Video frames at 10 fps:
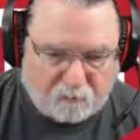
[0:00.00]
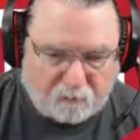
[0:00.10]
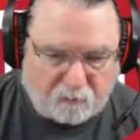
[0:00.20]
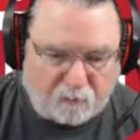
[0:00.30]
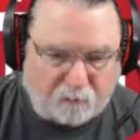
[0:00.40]

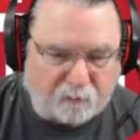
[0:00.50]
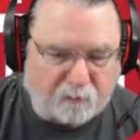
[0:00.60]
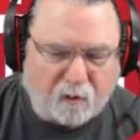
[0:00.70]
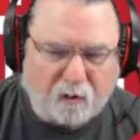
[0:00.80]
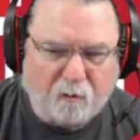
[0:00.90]

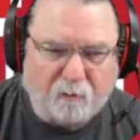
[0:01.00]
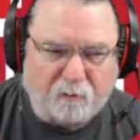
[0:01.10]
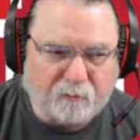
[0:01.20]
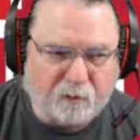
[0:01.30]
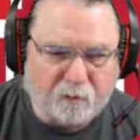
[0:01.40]

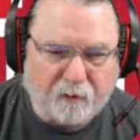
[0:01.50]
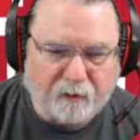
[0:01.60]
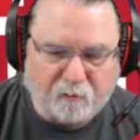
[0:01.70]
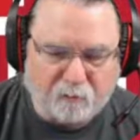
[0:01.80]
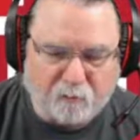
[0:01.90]
Always go
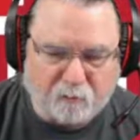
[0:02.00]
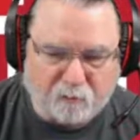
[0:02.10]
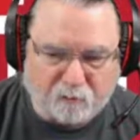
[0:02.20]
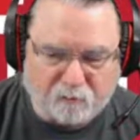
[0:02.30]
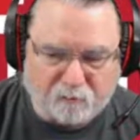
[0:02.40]
back to what
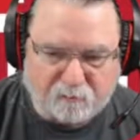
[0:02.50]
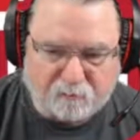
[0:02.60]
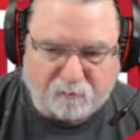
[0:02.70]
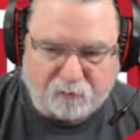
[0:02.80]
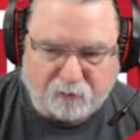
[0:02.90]
works.
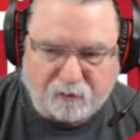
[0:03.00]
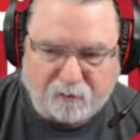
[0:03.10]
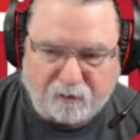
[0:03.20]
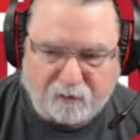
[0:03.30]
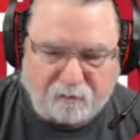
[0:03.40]
Shut it
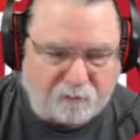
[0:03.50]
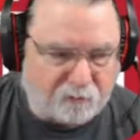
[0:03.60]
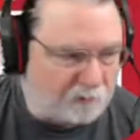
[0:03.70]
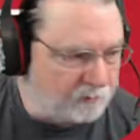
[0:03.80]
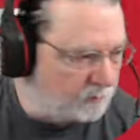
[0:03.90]
down,
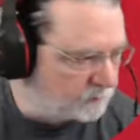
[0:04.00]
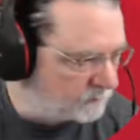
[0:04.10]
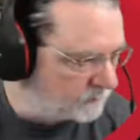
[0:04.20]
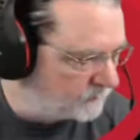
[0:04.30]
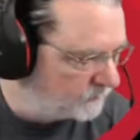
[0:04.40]
start it over.